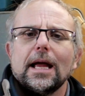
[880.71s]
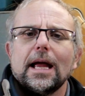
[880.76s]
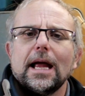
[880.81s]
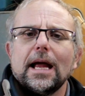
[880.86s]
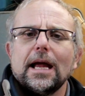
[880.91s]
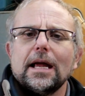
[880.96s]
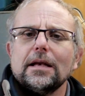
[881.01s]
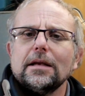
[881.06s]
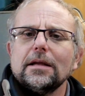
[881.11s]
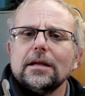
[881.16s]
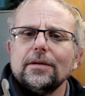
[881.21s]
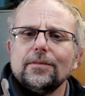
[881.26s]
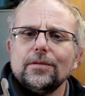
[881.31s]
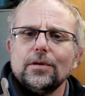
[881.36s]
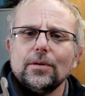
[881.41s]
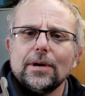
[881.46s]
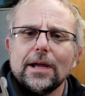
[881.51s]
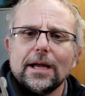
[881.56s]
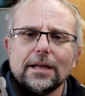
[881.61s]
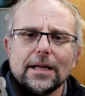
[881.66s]
And if
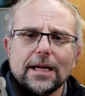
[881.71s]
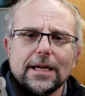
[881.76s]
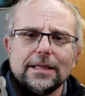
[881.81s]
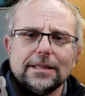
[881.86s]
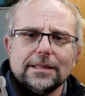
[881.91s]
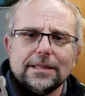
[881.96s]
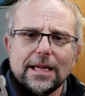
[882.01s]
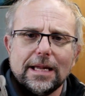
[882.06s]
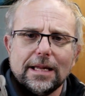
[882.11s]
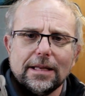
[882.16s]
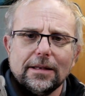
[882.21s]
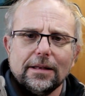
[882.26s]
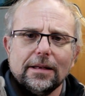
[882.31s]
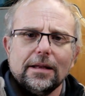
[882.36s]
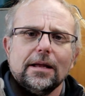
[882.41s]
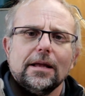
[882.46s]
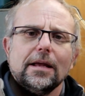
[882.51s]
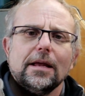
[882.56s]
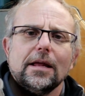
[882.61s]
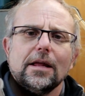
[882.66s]
you had a 10
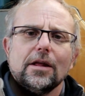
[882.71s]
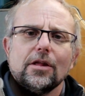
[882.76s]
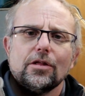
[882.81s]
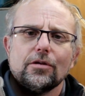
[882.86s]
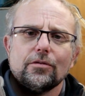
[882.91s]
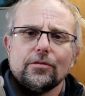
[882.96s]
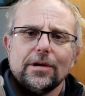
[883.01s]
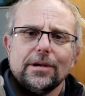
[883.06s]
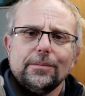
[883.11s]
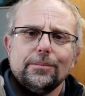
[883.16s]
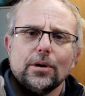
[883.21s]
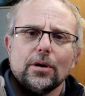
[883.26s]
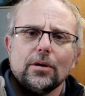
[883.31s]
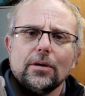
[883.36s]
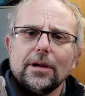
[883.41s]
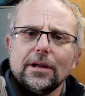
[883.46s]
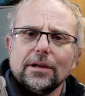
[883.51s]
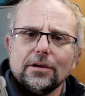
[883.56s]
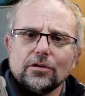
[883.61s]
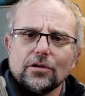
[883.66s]
thread per
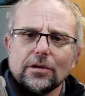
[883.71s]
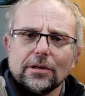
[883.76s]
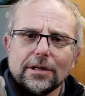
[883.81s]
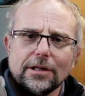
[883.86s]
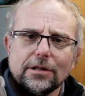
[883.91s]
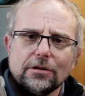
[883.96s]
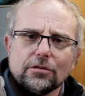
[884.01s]
inch lead